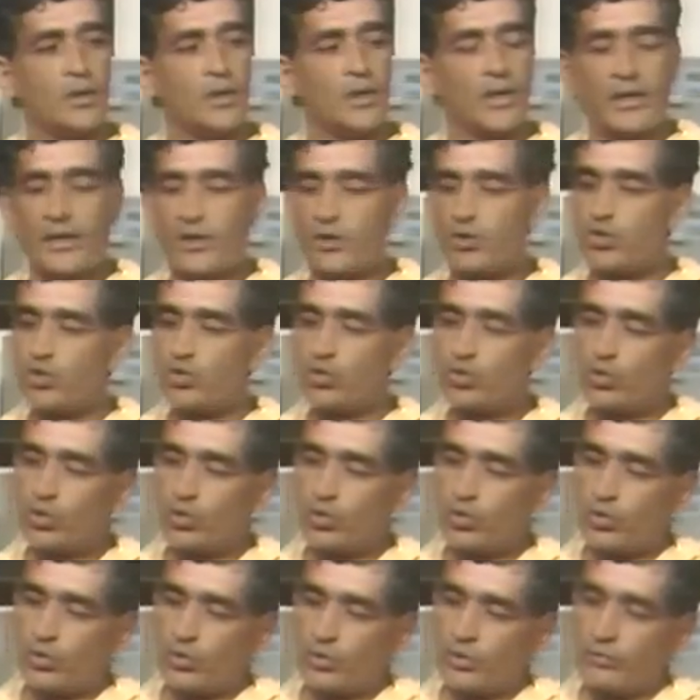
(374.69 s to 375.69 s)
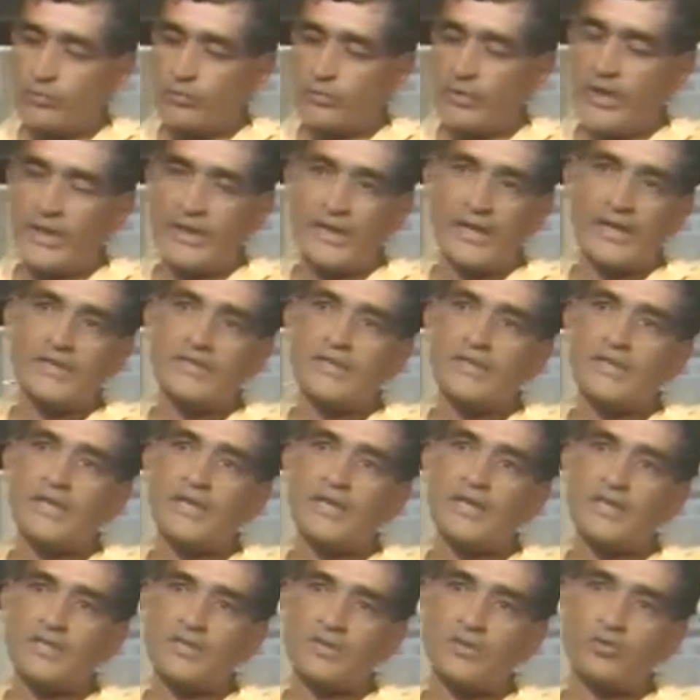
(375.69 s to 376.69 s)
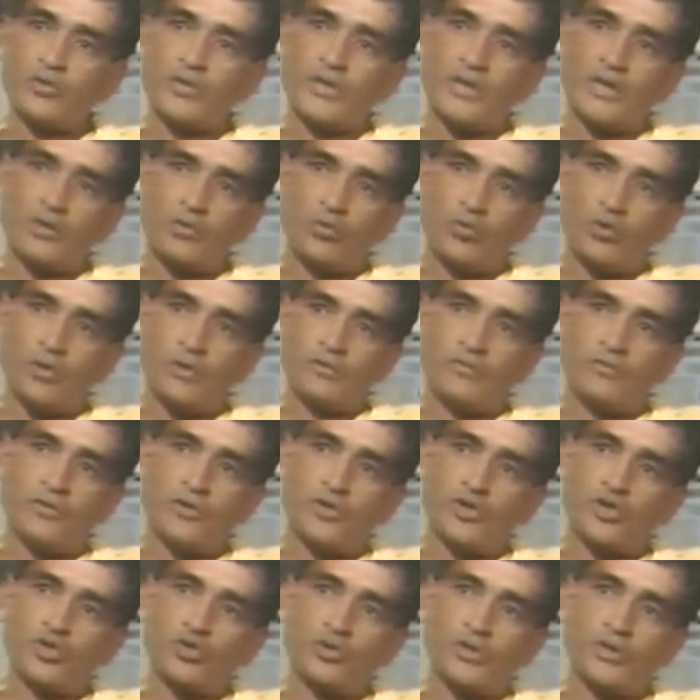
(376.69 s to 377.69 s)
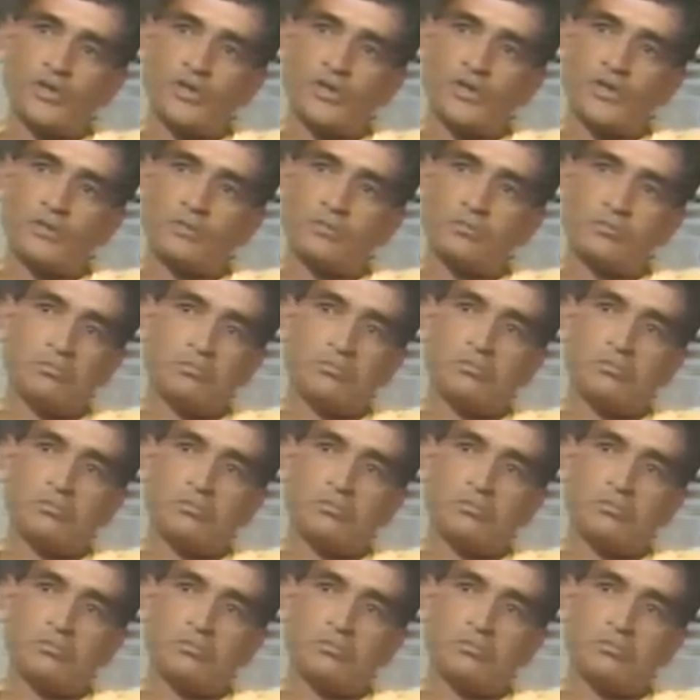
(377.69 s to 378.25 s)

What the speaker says: And as you know, by 1980 we had won virtually